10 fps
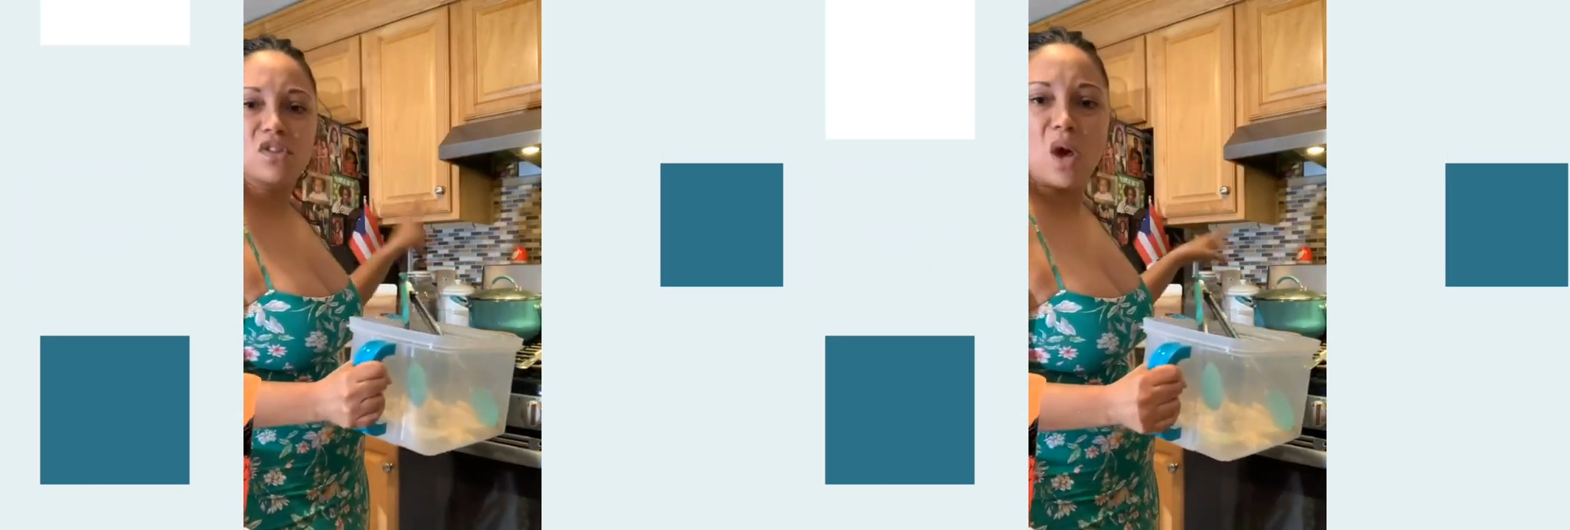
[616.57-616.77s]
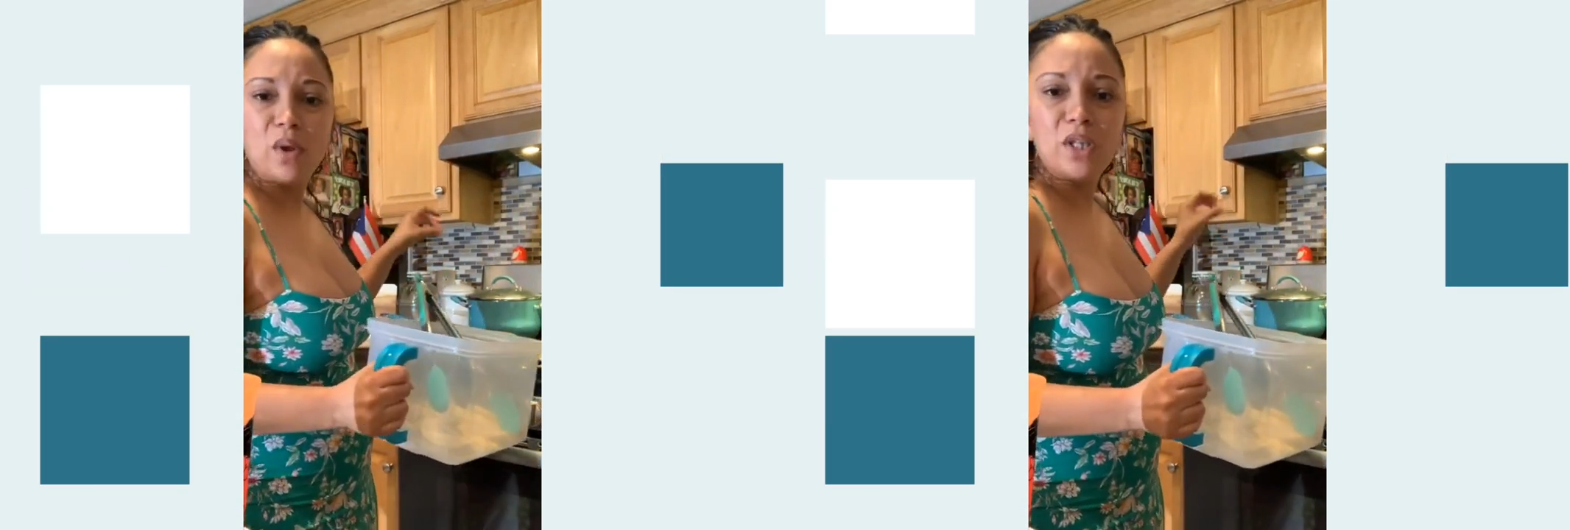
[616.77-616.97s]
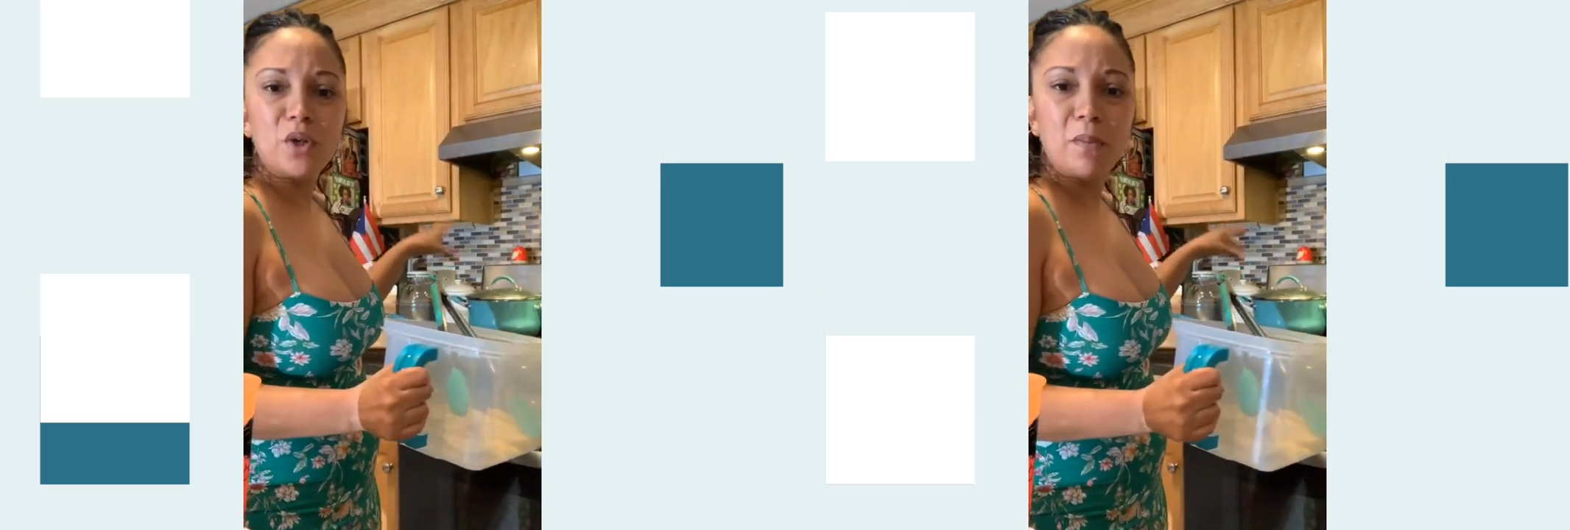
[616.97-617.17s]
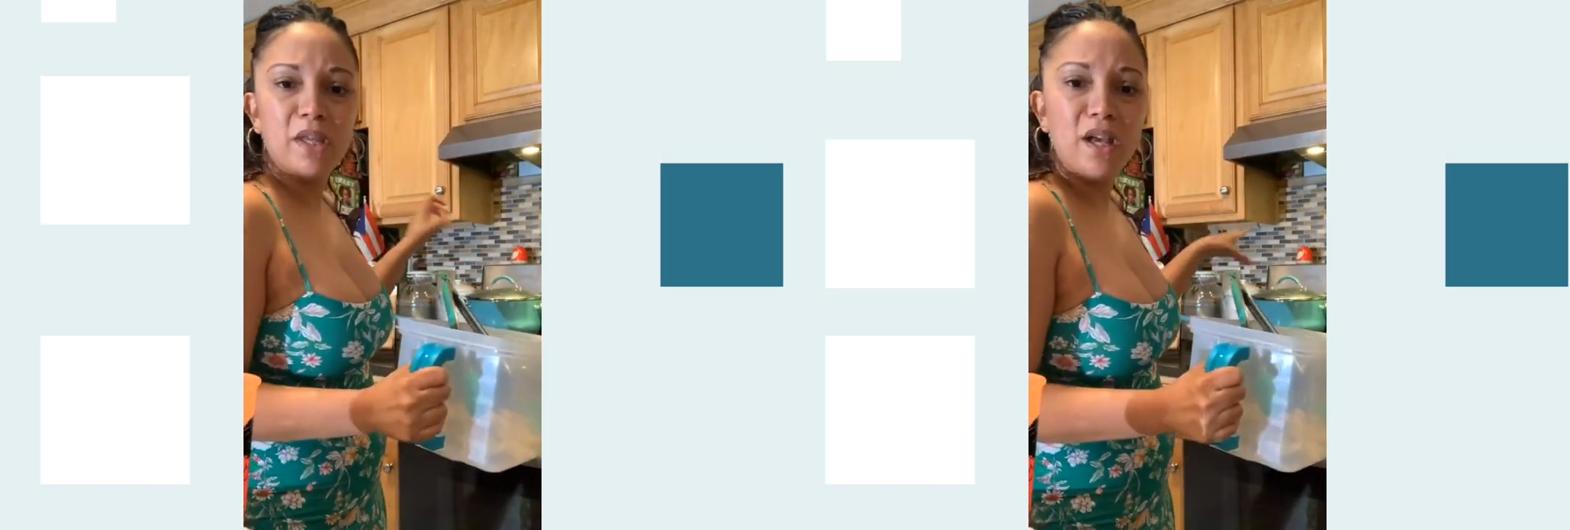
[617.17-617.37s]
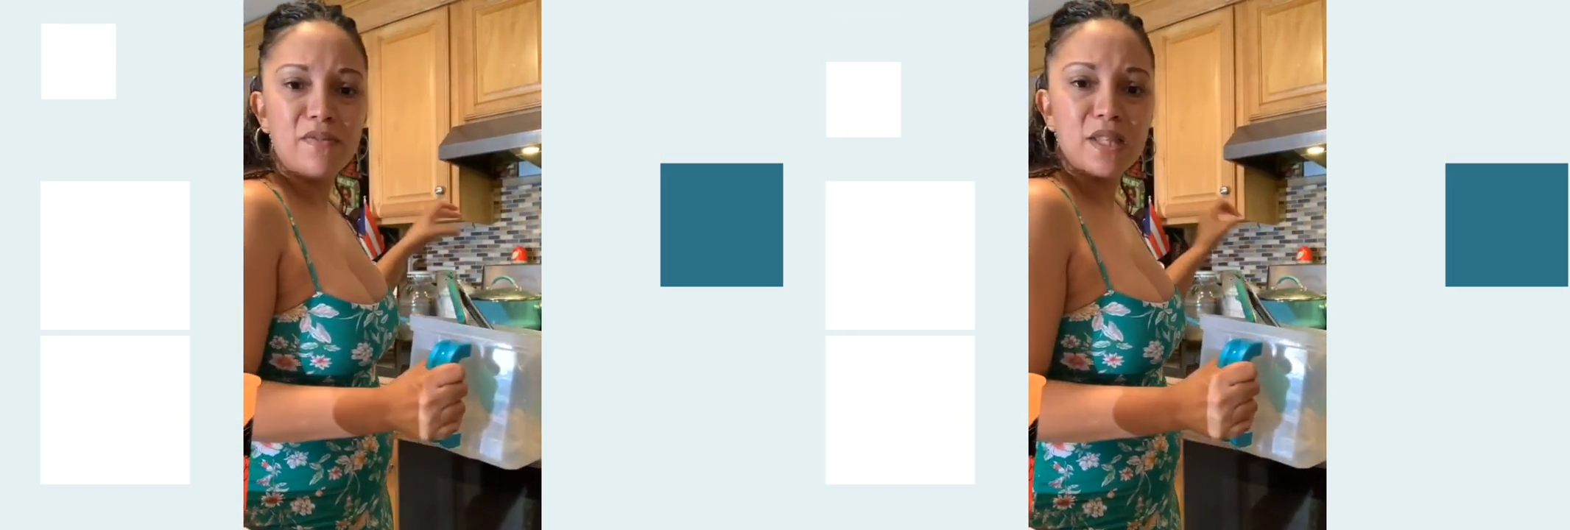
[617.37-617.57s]
Throw a little
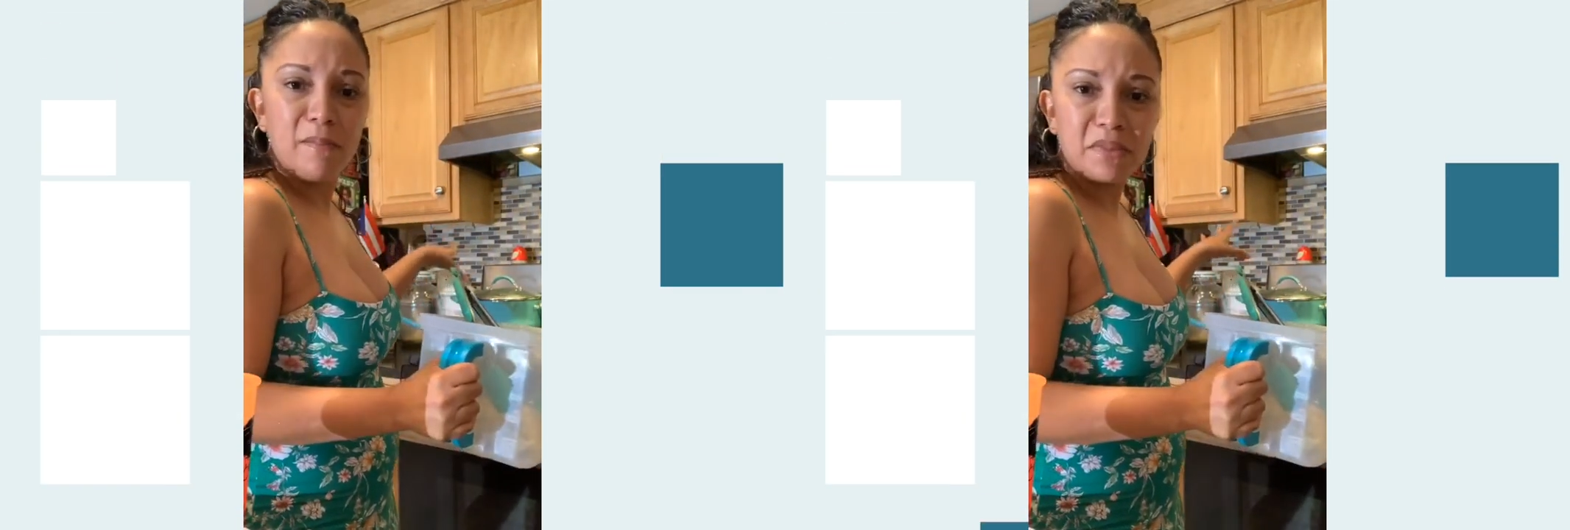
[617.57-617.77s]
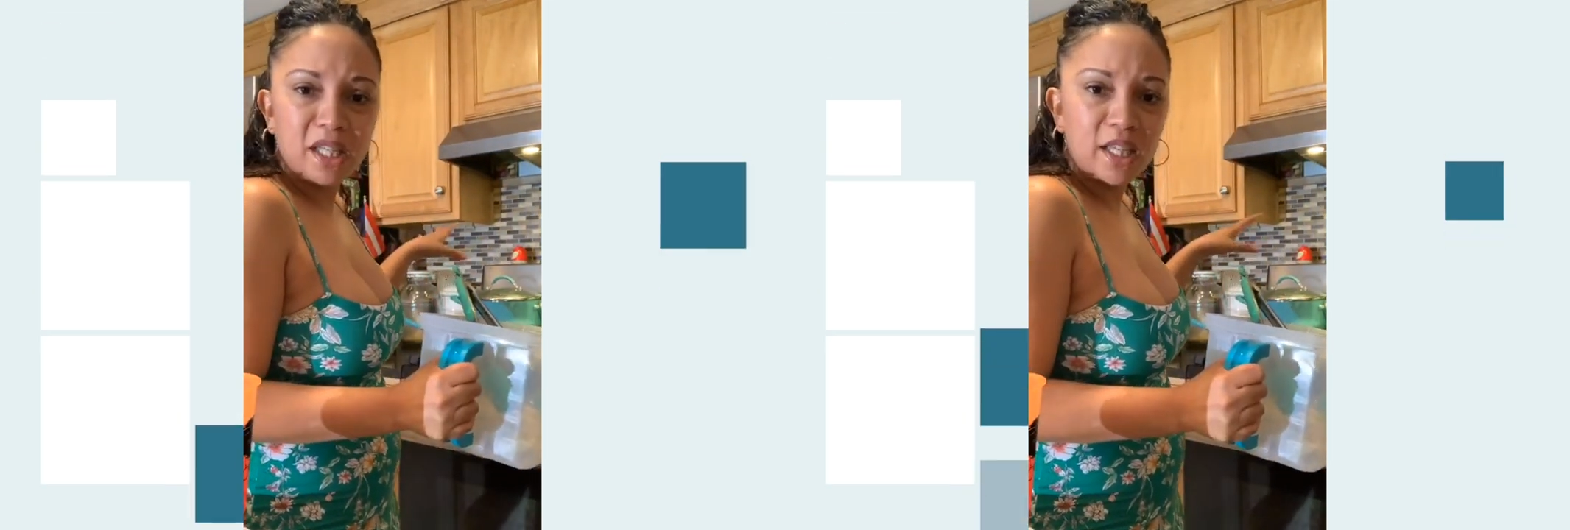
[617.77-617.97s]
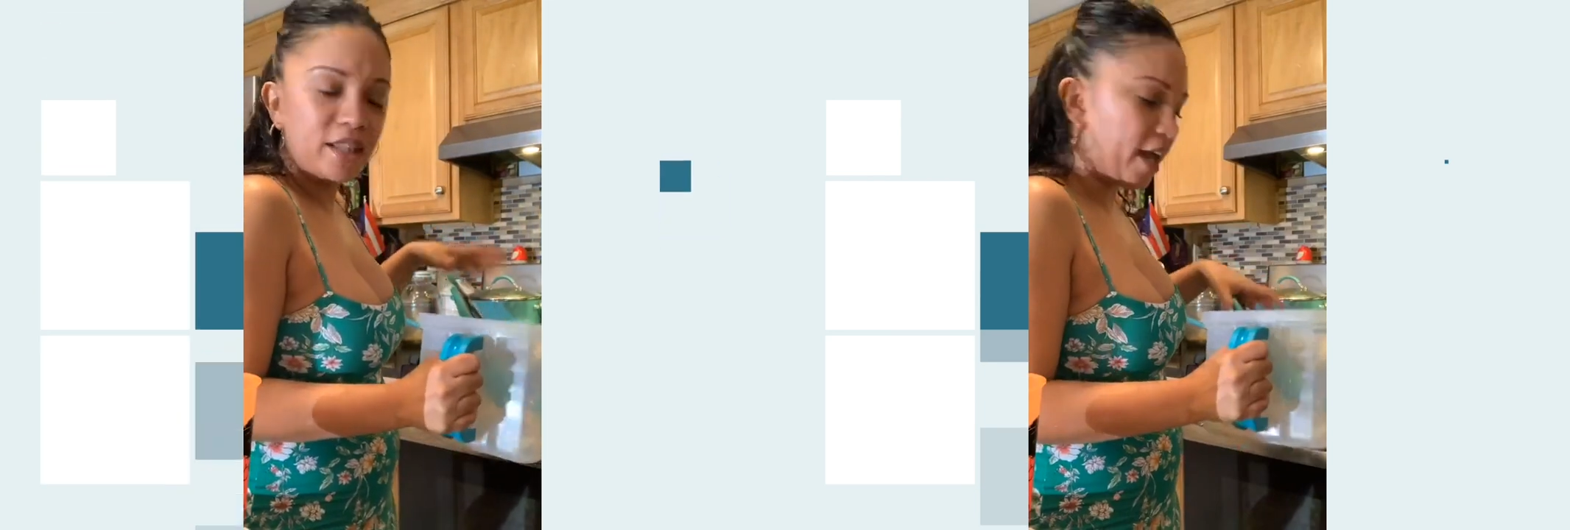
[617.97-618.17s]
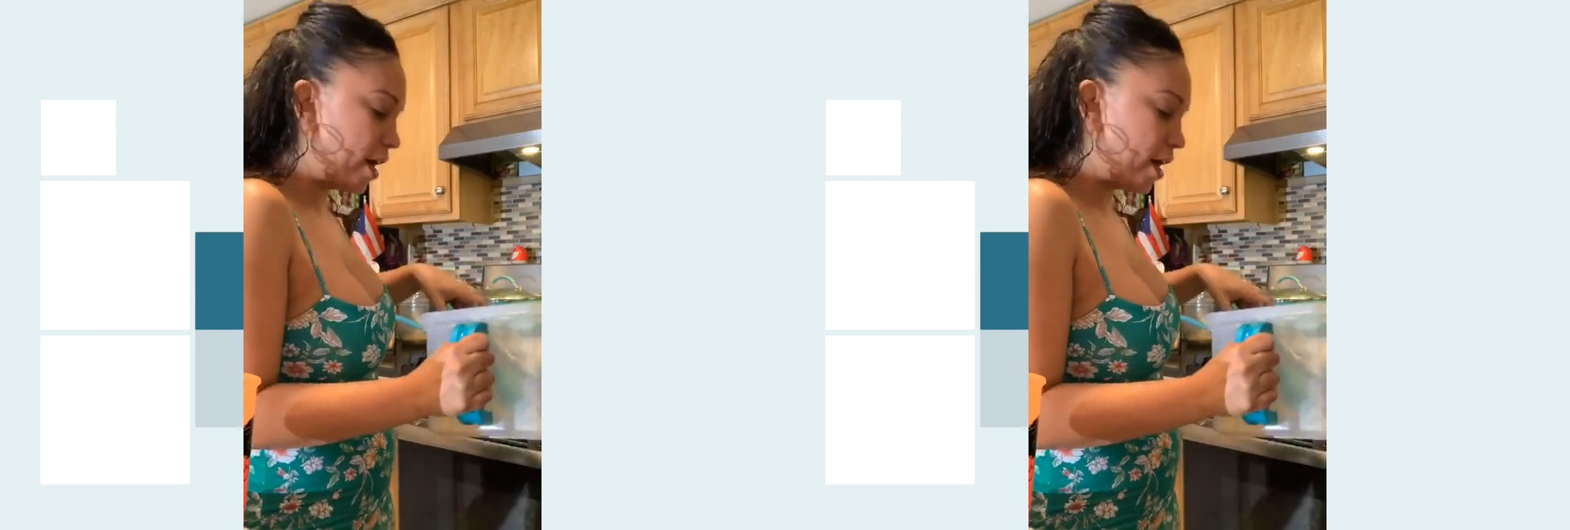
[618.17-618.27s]
bit of something in